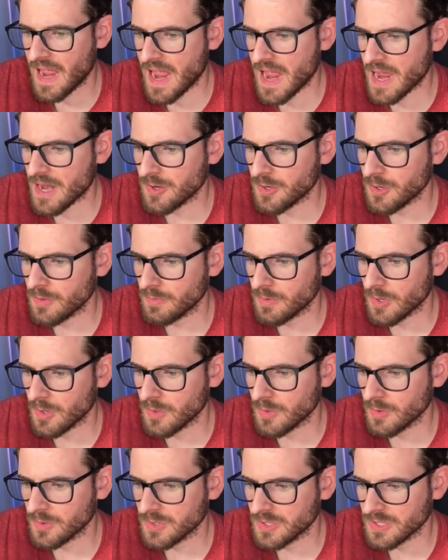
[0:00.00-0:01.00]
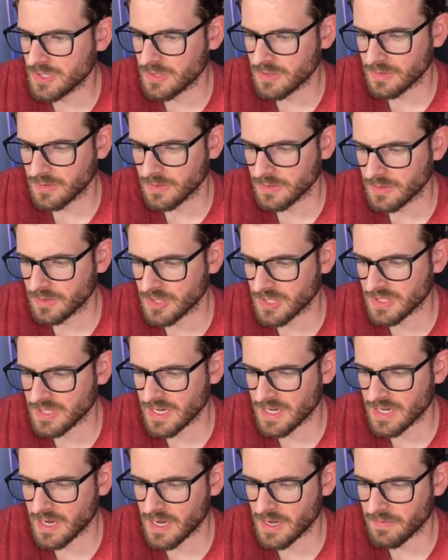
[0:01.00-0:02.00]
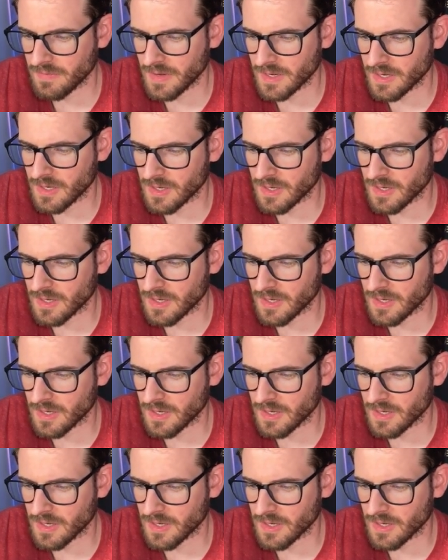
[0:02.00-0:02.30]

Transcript: add new rows, just like kind of like